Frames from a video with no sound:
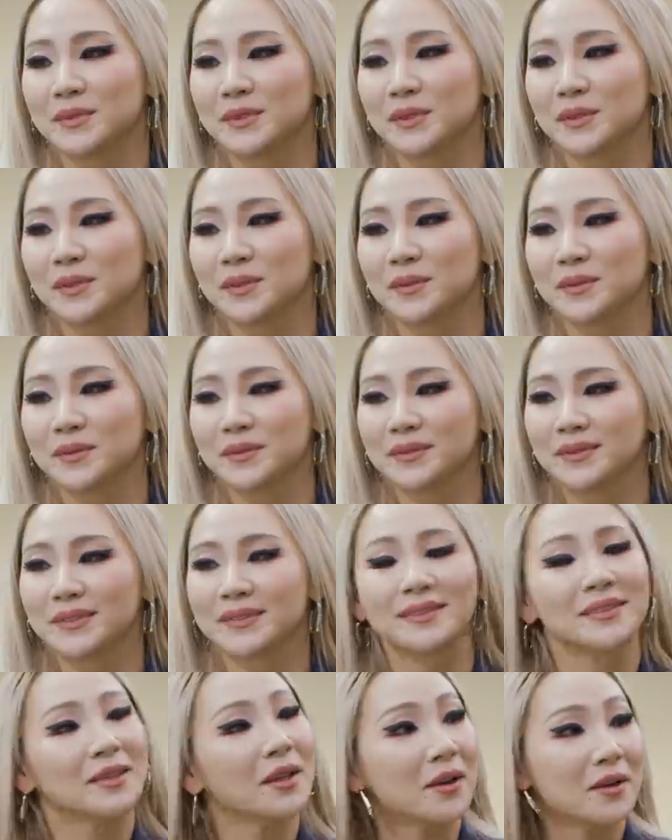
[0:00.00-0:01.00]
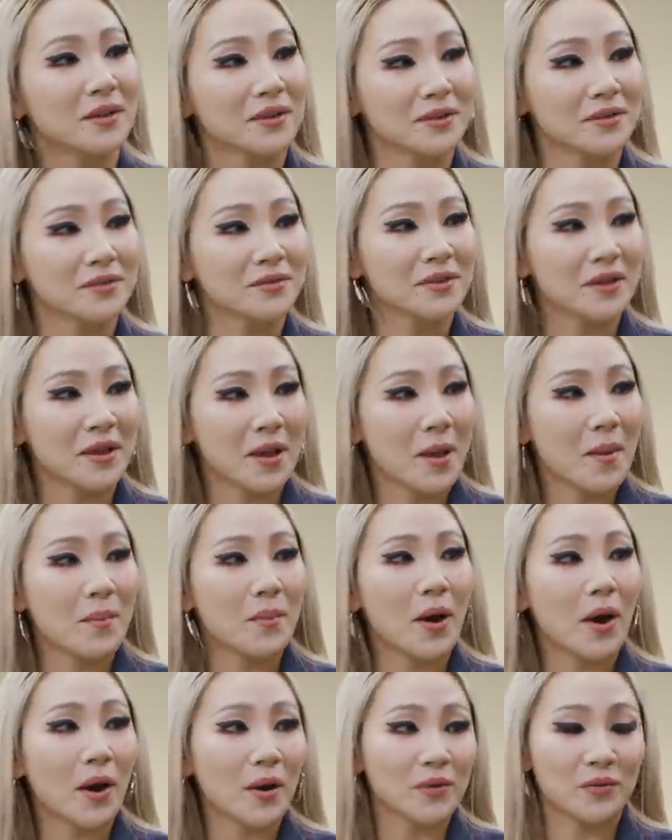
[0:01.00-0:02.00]
So a lot of
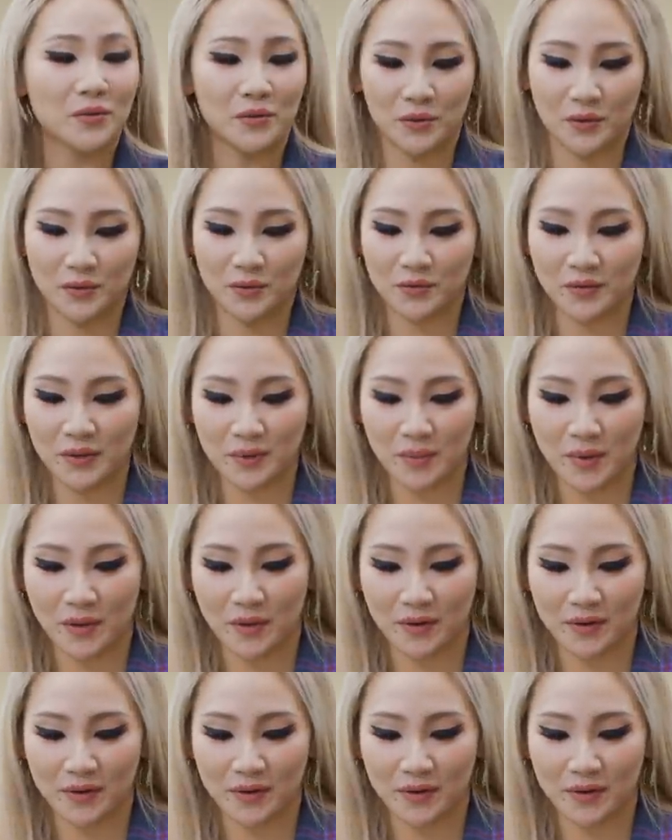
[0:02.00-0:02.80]
powerful female